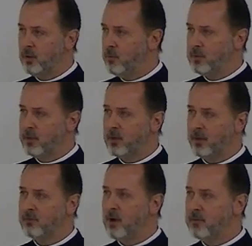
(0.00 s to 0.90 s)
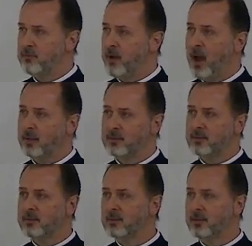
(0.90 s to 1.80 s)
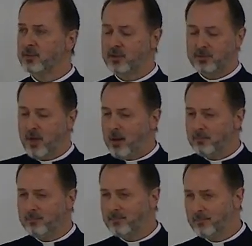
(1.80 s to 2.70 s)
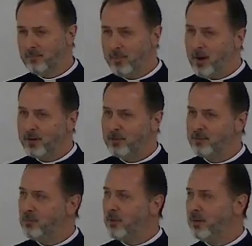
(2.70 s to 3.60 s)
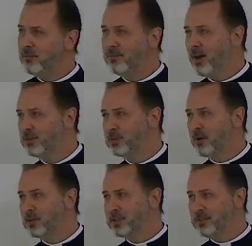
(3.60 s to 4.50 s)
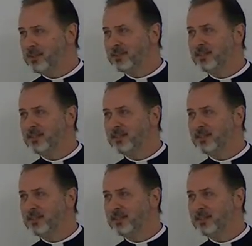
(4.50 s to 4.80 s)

hooves and can run fast just not part of what our structure is.